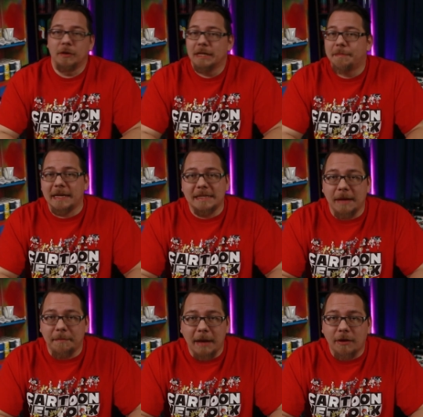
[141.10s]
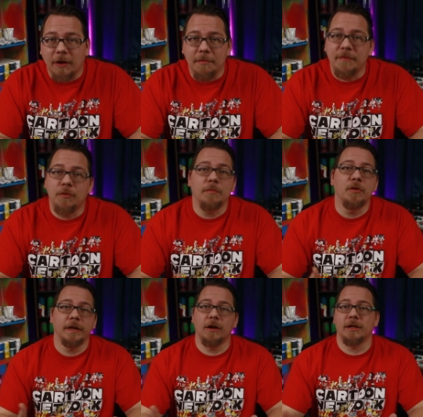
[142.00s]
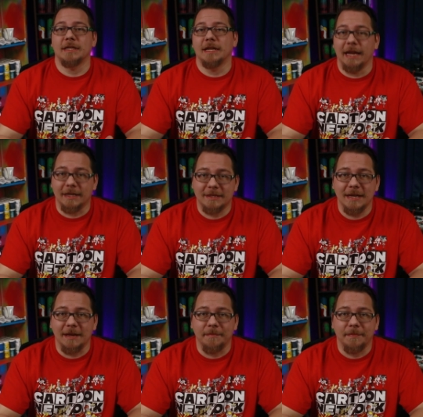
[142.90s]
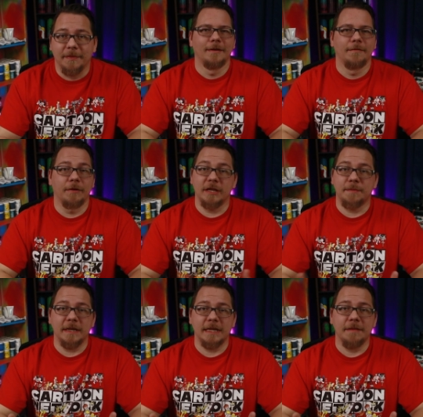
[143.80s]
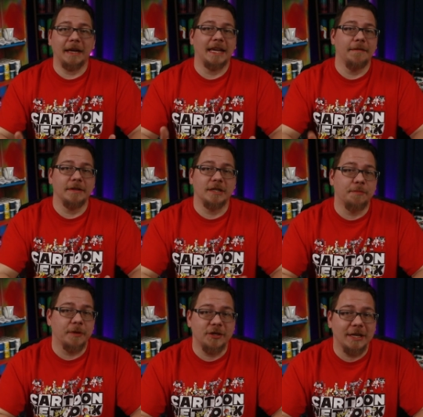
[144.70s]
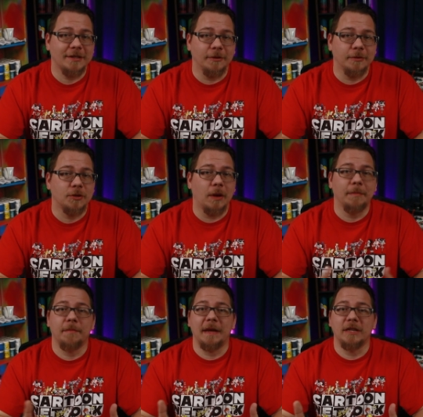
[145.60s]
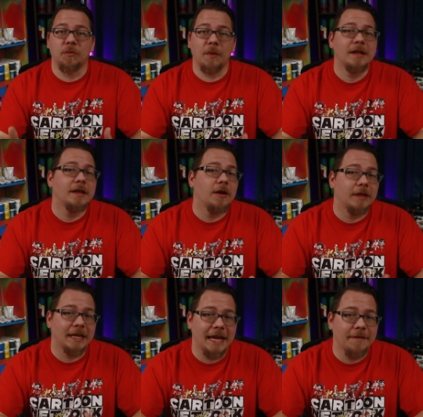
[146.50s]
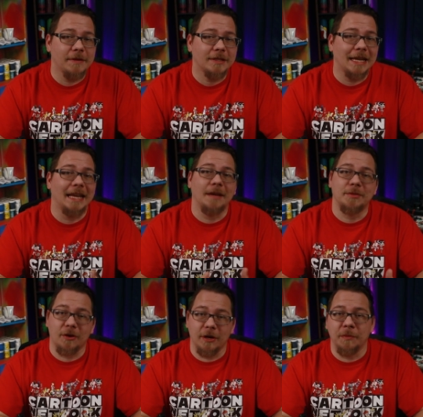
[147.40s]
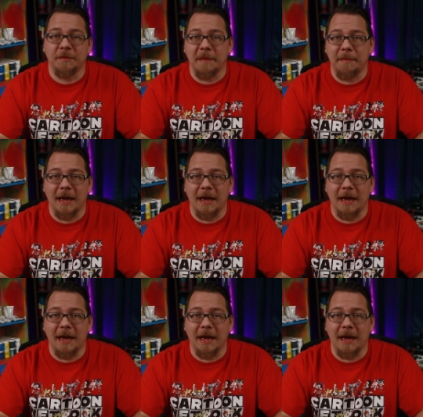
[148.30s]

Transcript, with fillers: fully painting my background before moving on to the next step. For this painting, my canvas is pre-gessoed, so I'm going to paint directly on the canvas, and I'm starting with my